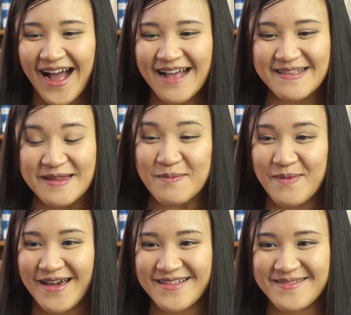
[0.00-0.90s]
has an
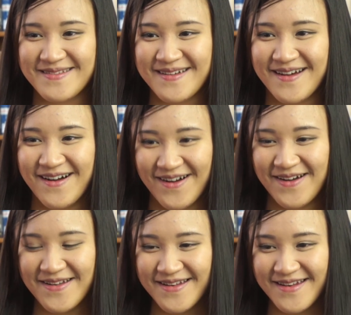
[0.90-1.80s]
impact
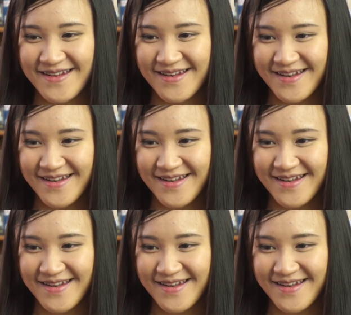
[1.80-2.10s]
on